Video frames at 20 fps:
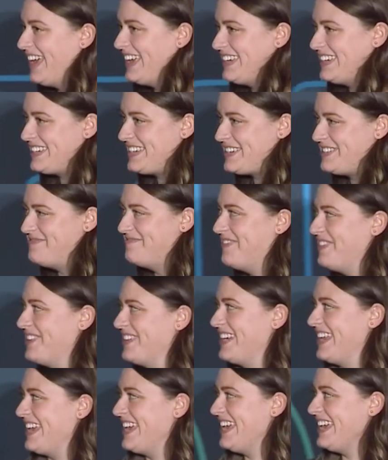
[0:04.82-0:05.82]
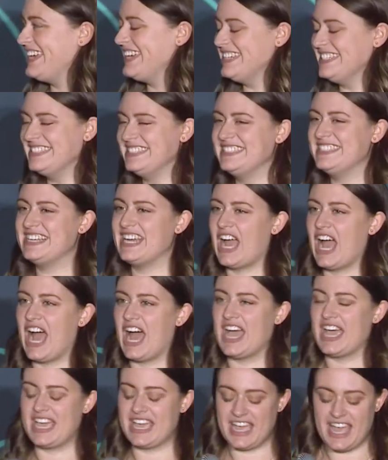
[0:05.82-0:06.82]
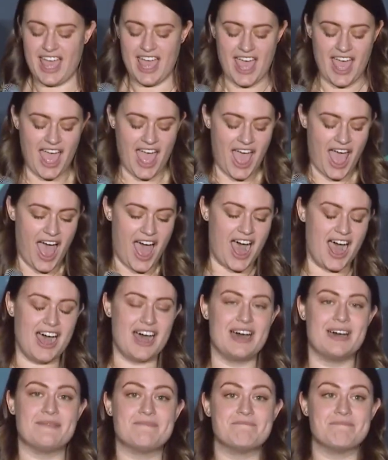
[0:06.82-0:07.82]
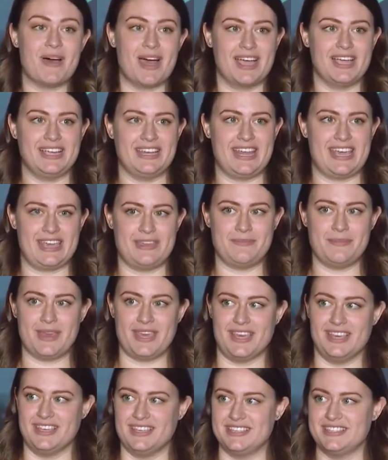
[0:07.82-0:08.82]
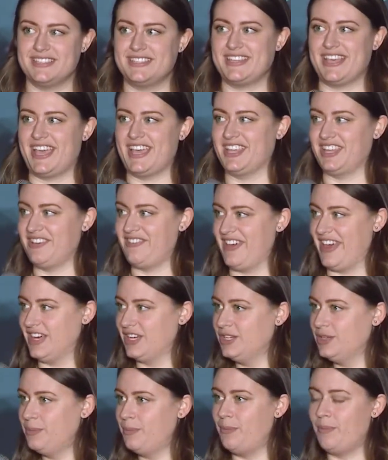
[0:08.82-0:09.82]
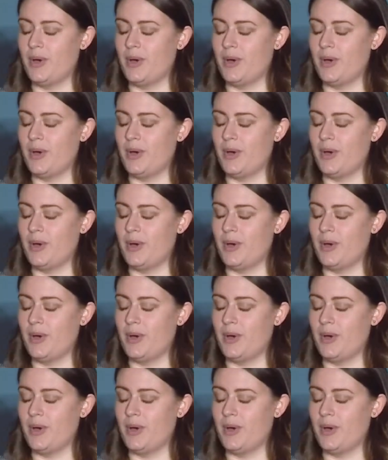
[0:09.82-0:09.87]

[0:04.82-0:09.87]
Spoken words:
Good morning. Hi. My name is Haley Vale,